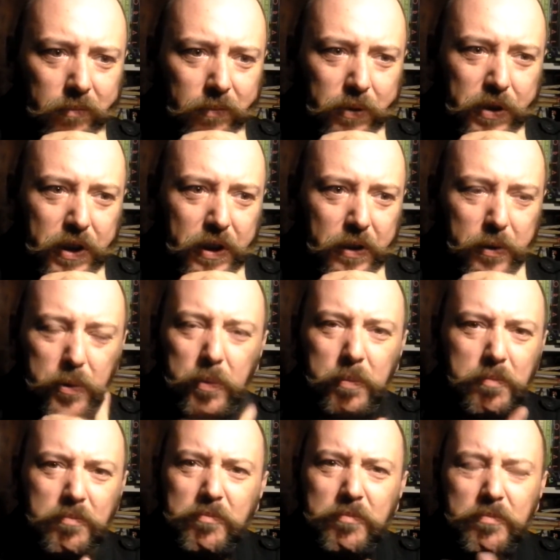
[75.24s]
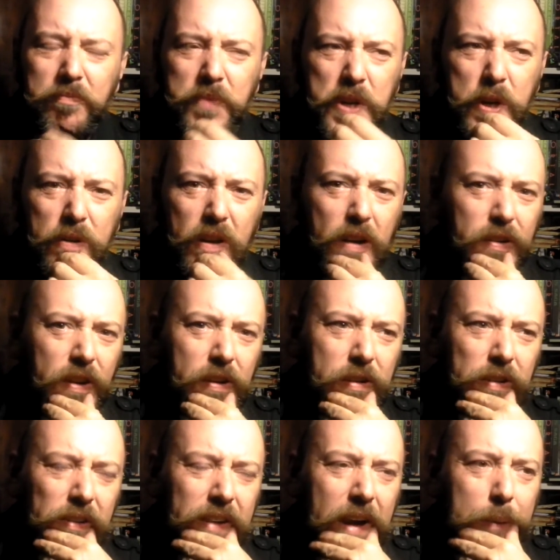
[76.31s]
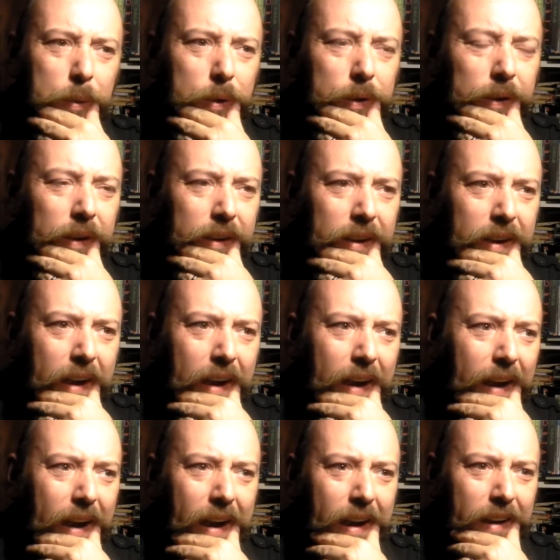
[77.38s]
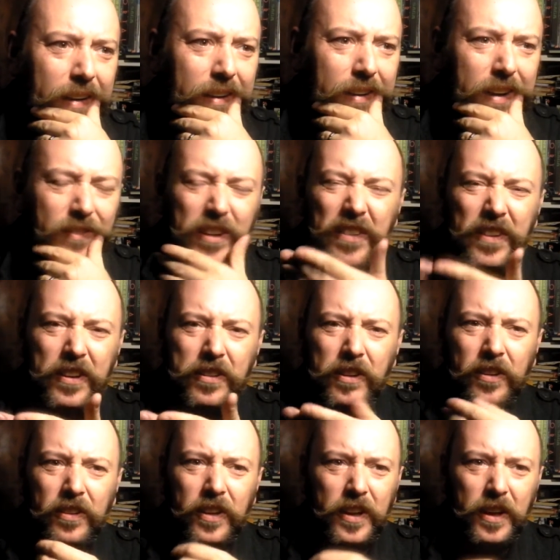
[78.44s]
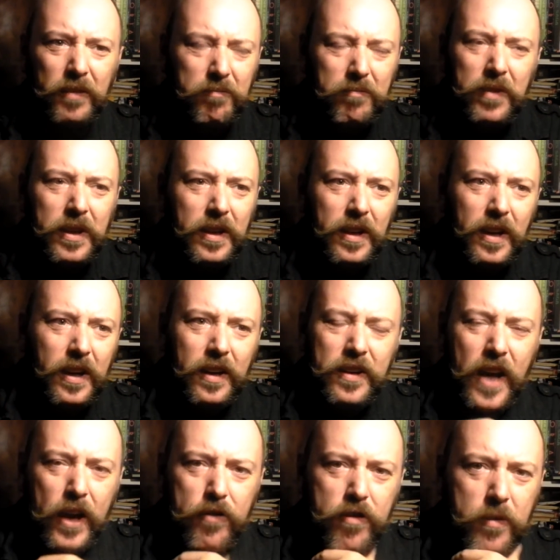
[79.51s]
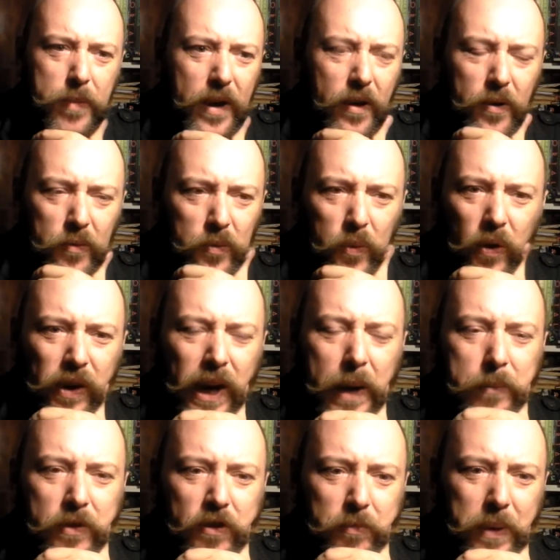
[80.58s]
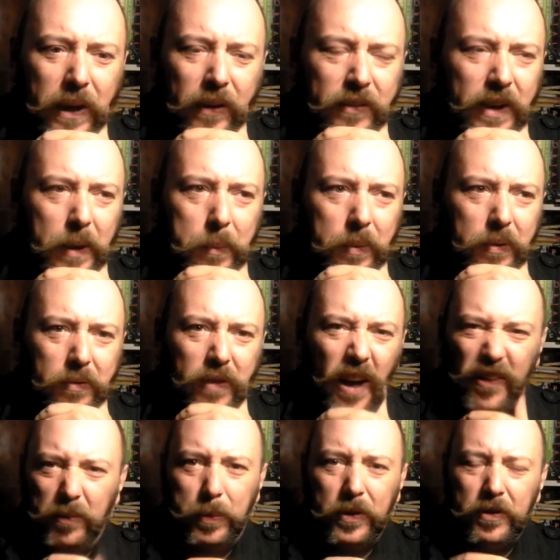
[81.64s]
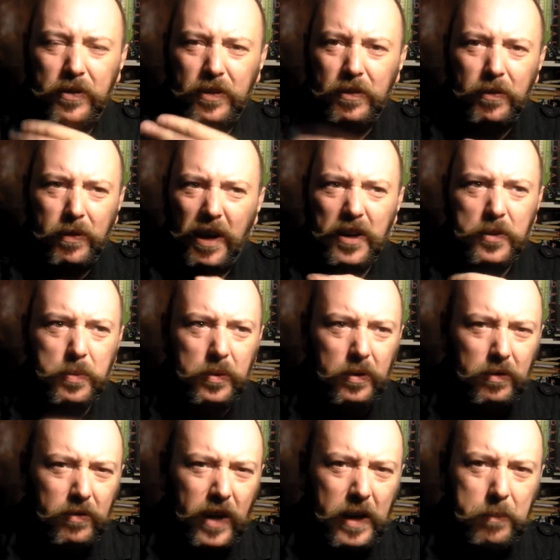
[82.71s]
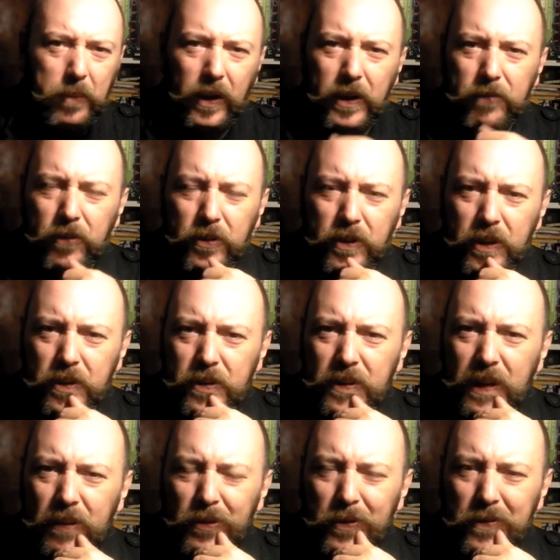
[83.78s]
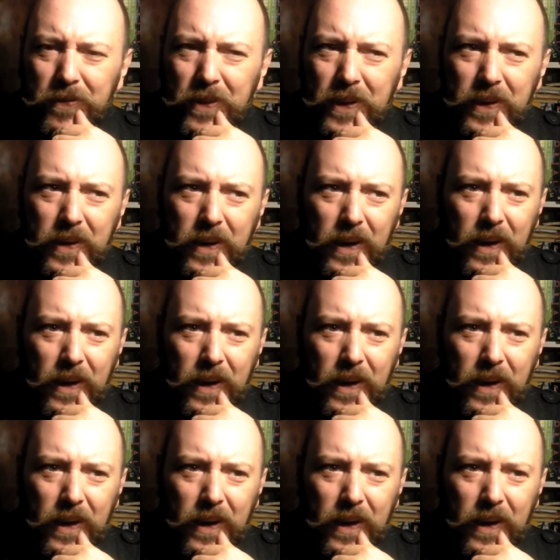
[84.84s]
so you're our social network, and even if it's just a natter about what games you've picked up as opposed to actual gameplay footage and that sort of thing,